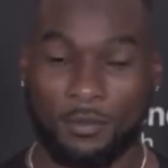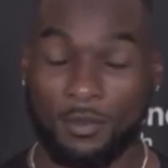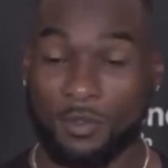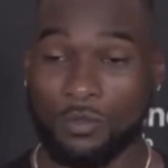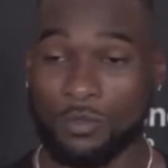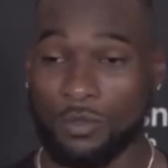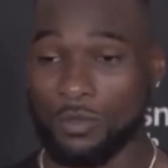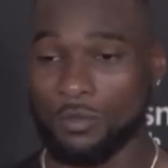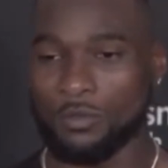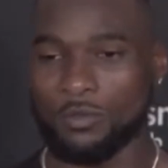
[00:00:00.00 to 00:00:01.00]

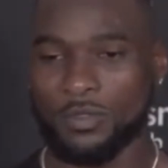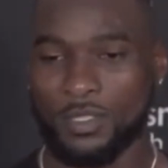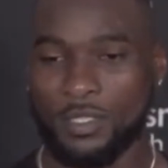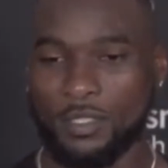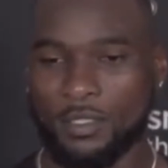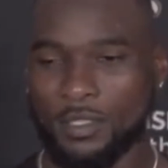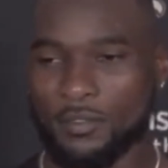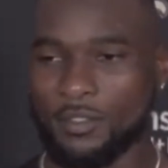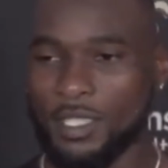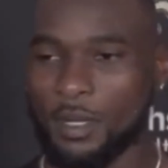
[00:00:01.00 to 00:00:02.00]
you see the
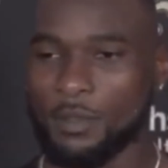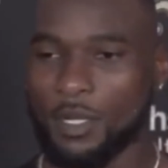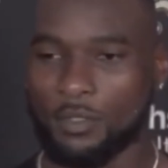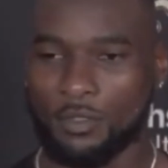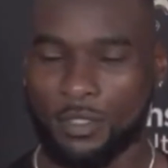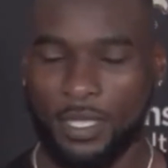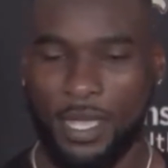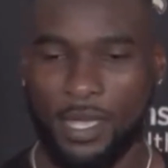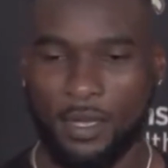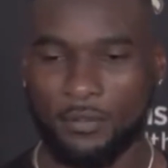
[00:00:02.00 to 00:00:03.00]
different type of culture they
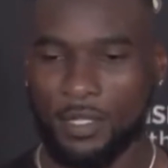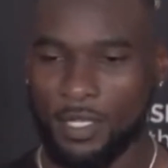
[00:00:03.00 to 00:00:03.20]
have